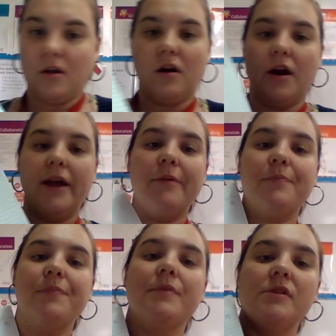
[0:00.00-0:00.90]
All right.
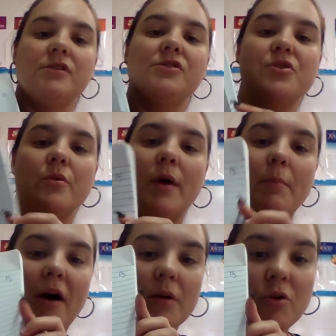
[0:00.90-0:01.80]
So in my
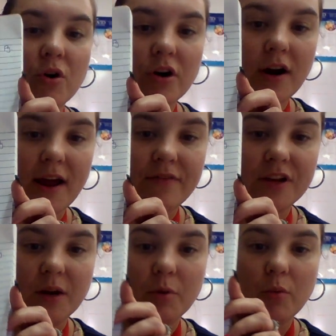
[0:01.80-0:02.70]
bottom corner, I have the
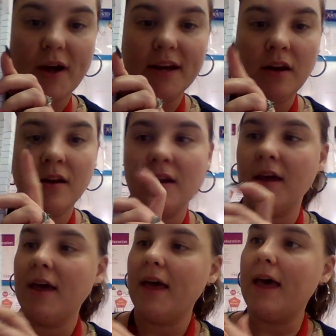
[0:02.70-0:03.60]
number 1.
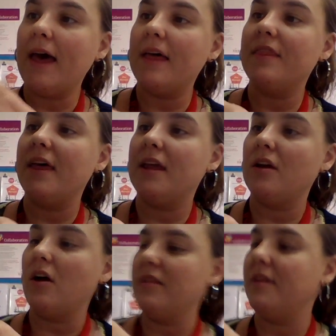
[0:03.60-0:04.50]
And then
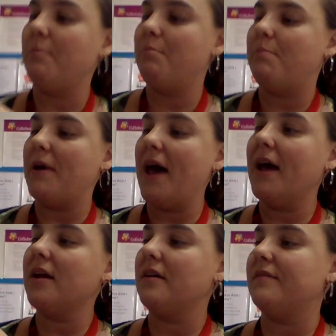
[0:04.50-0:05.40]
on the
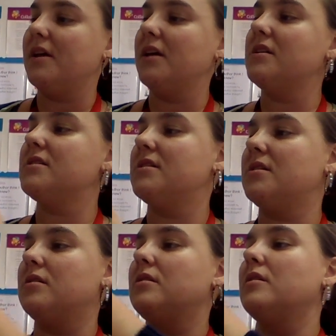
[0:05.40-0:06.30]
back of it,
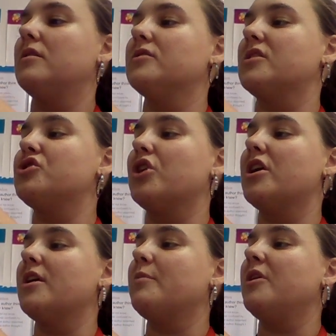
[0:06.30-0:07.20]
because you're
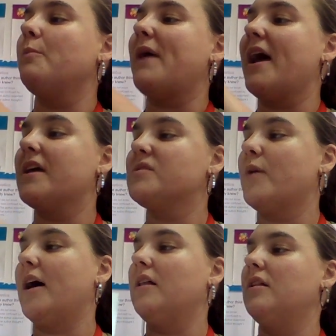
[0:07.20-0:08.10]
going to number your back as
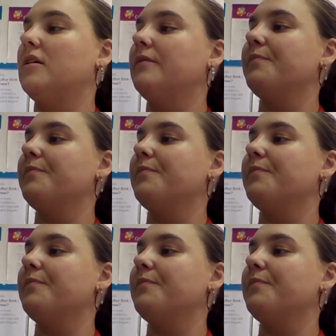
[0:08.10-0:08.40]
well,